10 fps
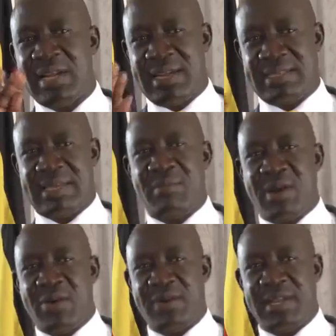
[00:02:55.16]
and the
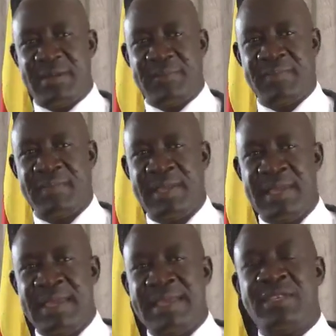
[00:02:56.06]
sub-county
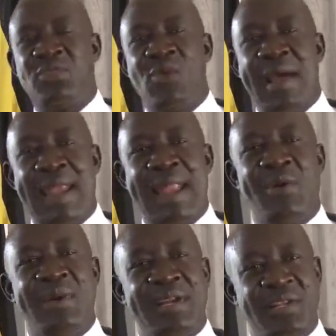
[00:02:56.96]
is to
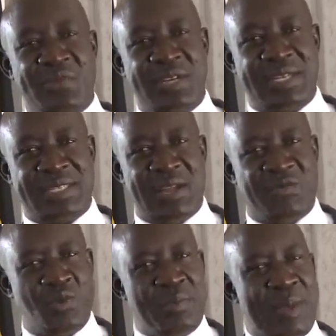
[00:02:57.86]
allow the district
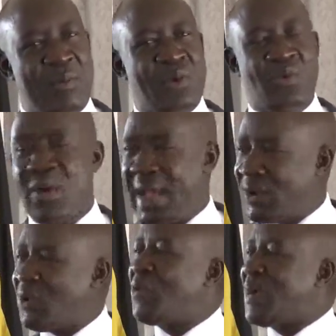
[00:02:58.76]
itself to be able to
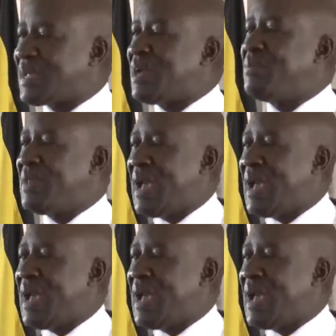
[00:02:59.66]
handle what can be